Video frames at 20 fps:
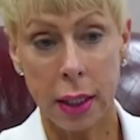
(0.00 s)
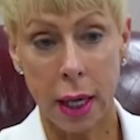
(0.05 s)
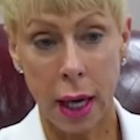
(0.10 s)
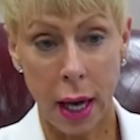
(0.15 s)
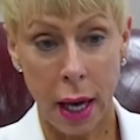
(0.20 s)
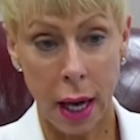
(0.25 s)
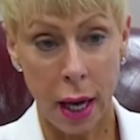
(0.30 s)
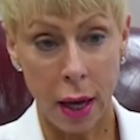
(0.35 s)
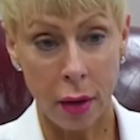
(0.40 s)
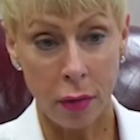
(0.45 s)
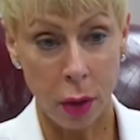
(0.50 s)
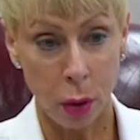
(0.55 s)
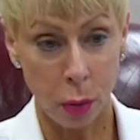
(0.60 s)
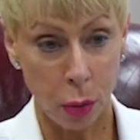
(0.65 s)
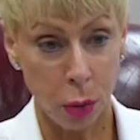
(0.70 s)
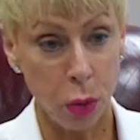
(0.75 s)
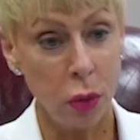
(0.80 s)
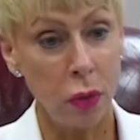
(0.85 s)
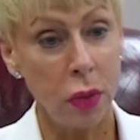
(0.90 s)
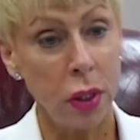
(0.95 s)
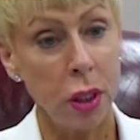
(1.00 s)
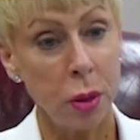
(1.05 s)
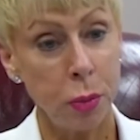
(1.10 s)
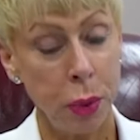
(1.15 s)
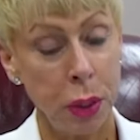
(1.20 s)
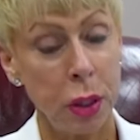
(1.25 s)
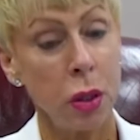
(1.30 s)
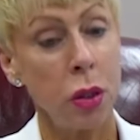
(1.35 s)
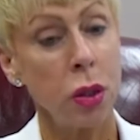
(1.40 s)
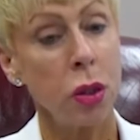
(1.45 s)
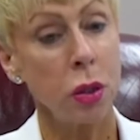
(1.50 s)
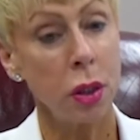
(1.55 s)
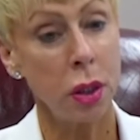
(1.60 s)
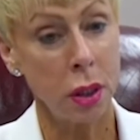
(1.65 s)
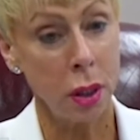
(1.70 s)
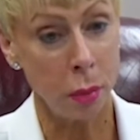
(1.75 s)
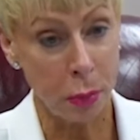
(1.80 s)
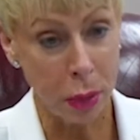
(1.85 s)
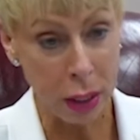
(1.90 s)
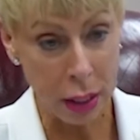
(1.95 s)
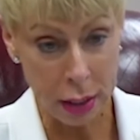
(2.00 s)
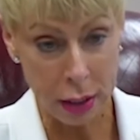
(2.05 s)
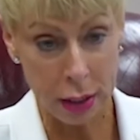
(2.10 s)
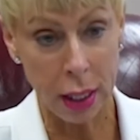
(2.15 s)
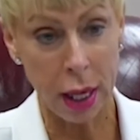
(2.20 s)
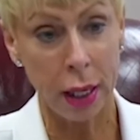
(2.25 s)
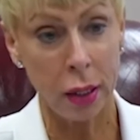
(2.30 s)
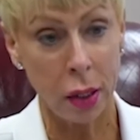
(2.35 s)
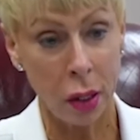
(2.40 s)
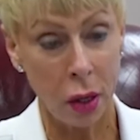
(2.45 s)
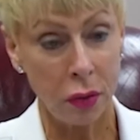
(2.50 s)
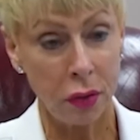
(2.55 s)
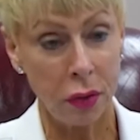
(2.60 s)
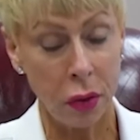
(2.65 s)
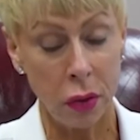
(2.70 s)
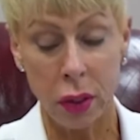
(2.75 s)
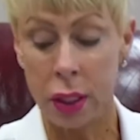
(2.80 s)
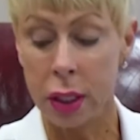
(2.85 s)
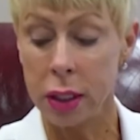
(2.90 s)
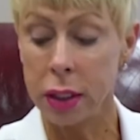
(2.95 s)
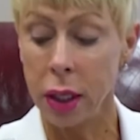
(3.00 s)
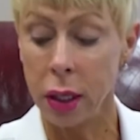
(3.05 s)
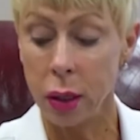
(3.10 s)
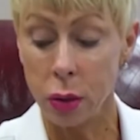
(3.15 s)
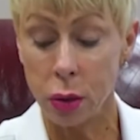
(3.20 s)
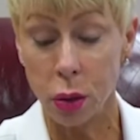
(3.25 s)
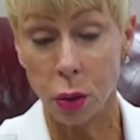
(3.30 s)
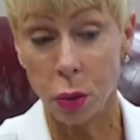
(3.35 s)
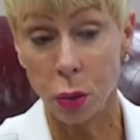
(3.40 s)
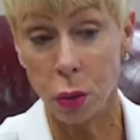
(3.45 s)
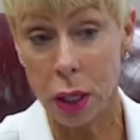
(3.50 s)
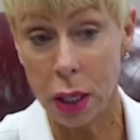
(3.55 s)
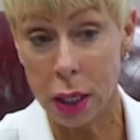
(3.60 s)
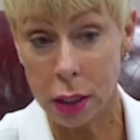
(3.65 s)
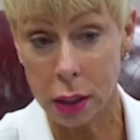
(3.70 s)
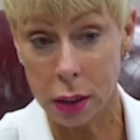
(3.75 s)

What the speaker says: experience, having worked in the auditor's office for 10 years before